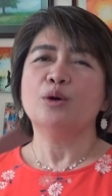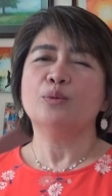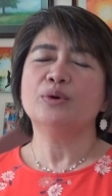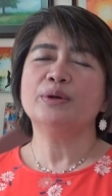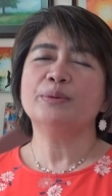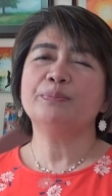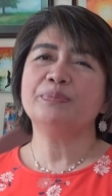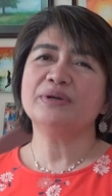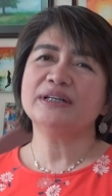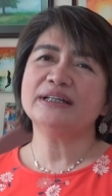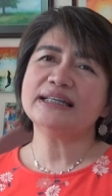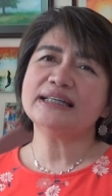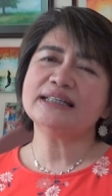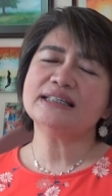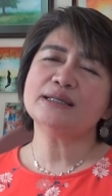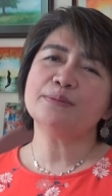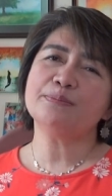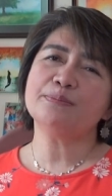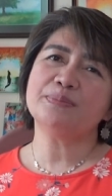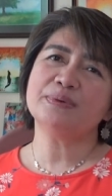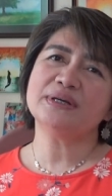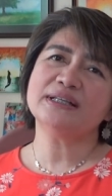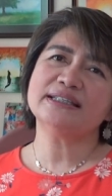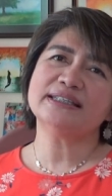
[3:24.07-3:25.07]
where
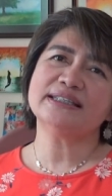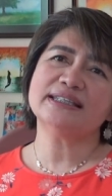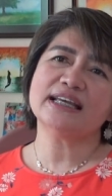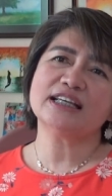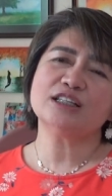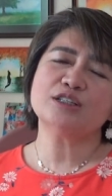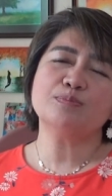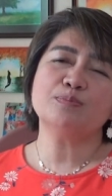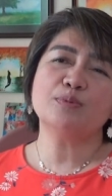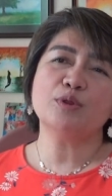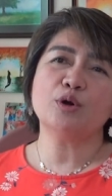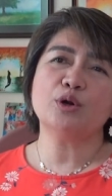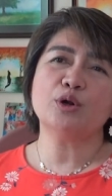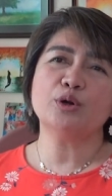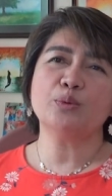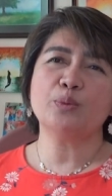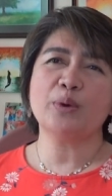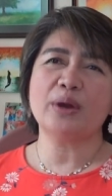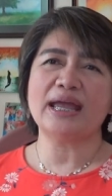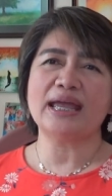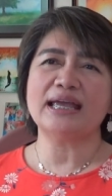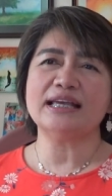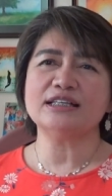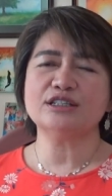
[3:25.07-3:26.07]
participants explore
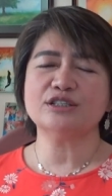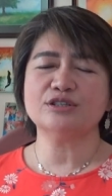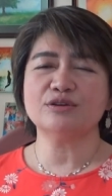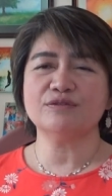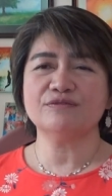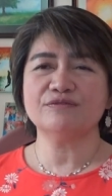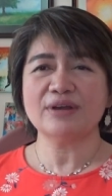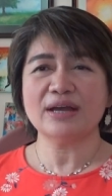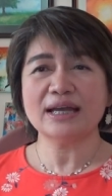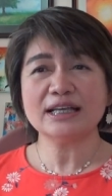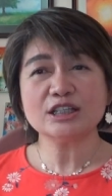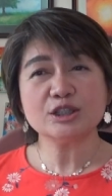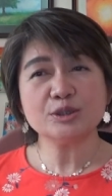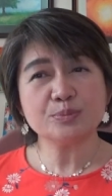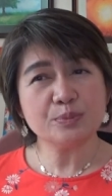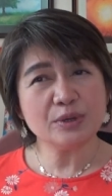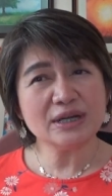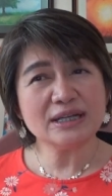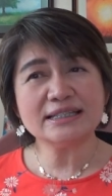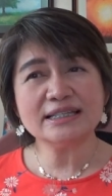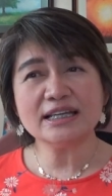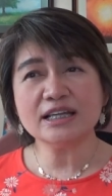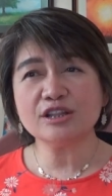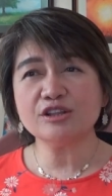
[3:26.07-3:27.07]
ways of
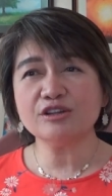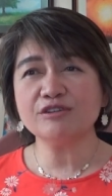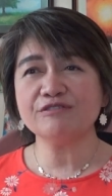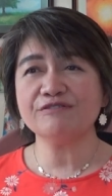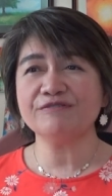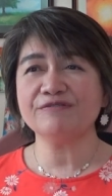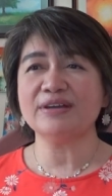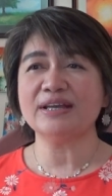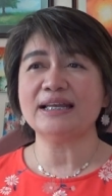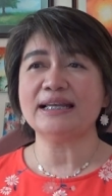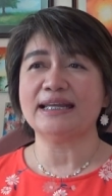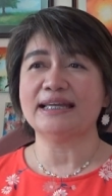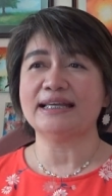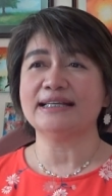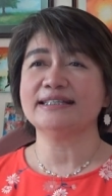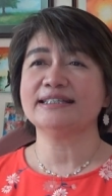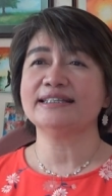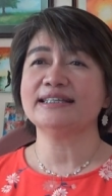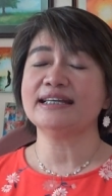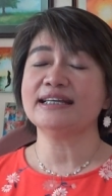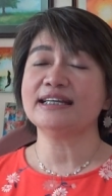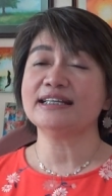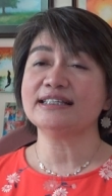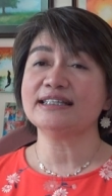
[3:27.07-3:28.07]
expressing their feelings
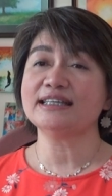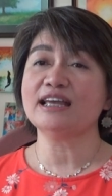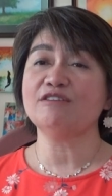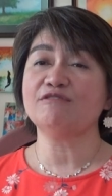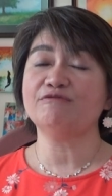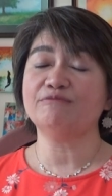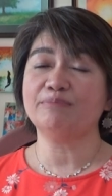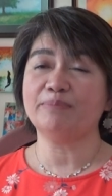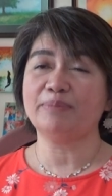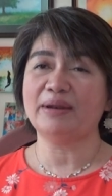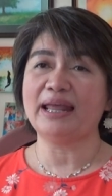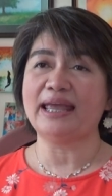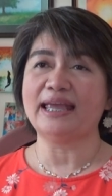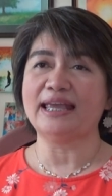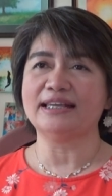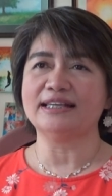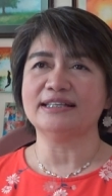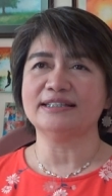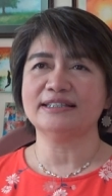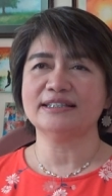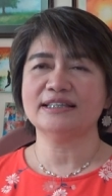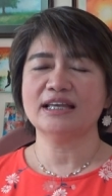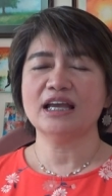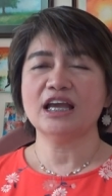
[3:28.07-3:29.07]
in a safe
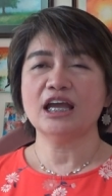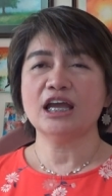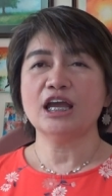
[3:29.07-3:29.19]
place